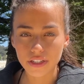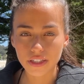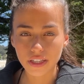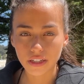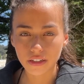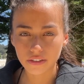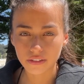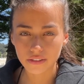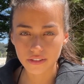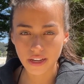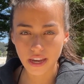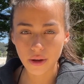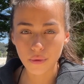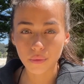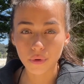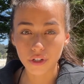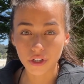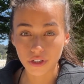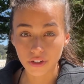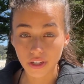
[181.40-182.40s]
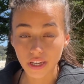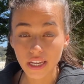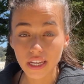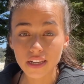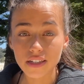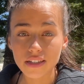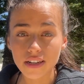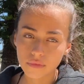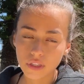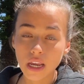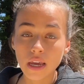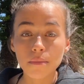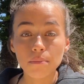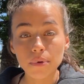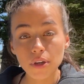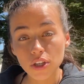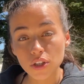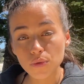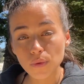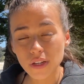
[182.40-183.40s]
single day what you eat.
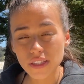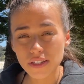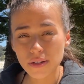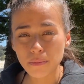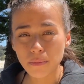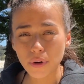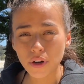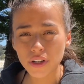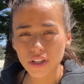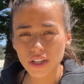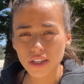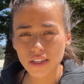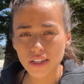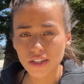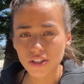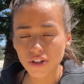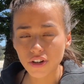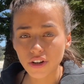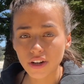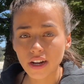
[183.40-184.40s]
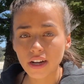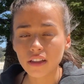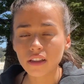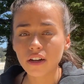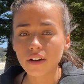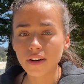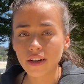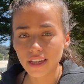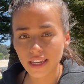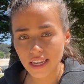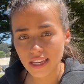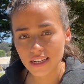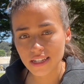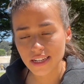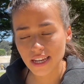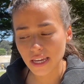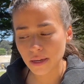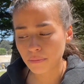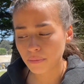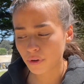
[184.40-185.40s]
Because what's important is your caloric
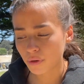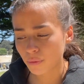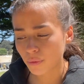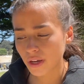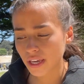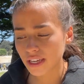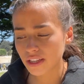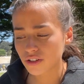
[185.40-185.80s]
intake per week,